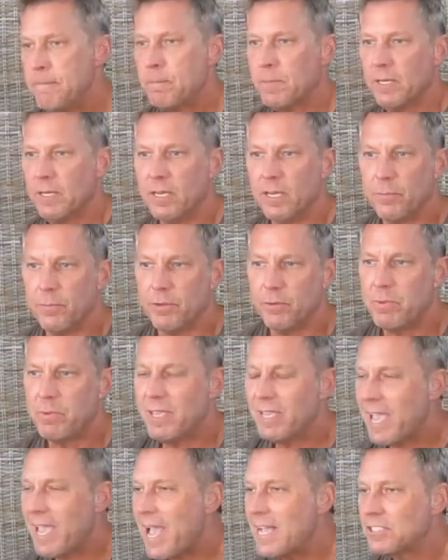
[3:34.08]
Um, you're
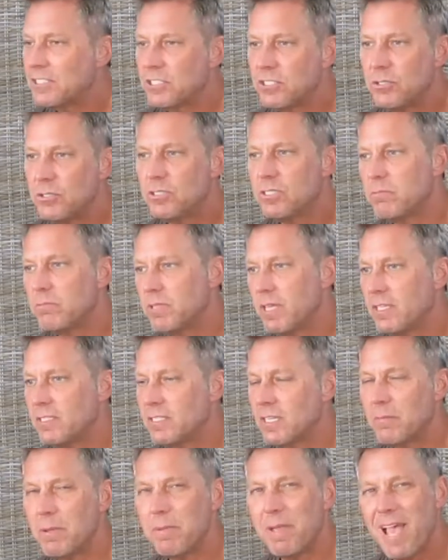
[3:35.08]
being asked to do some things
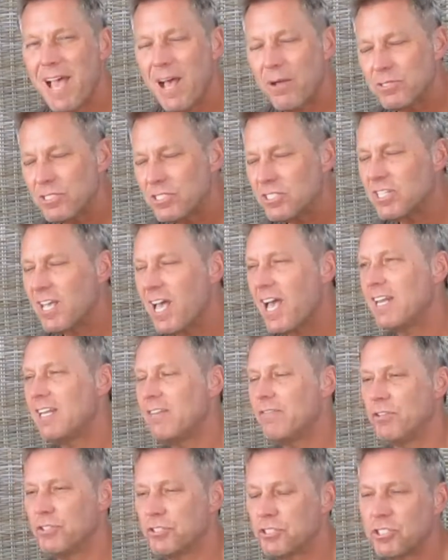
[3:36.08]
that are maybe outside
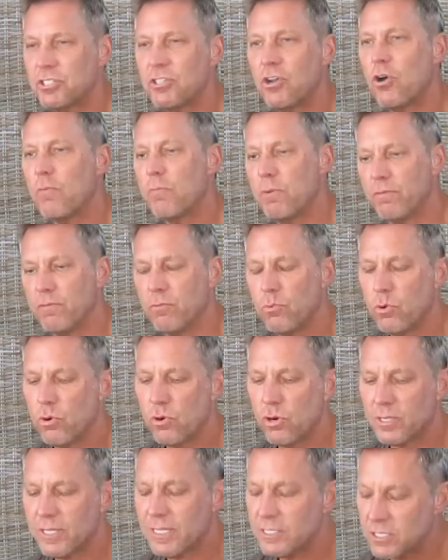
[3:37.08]
of your scope of
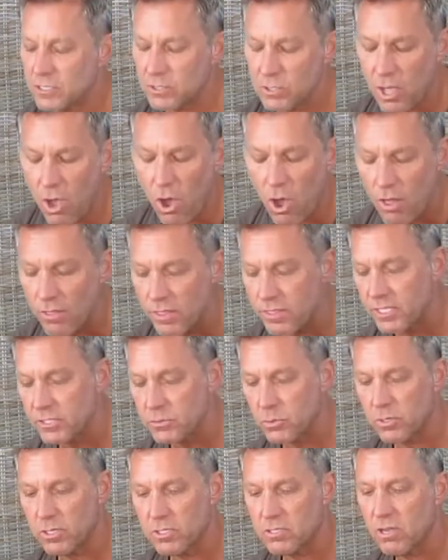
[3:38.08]
work. That's all the things
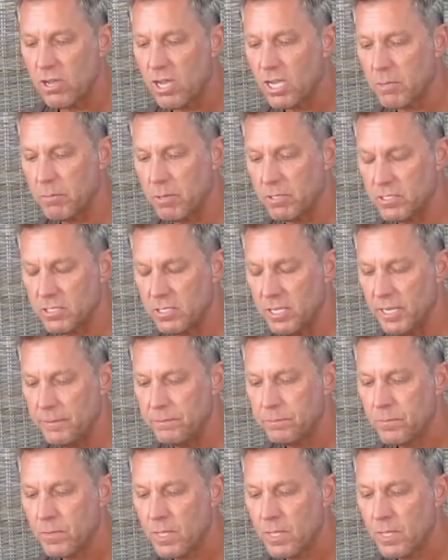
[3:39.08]
we're going to talk about today.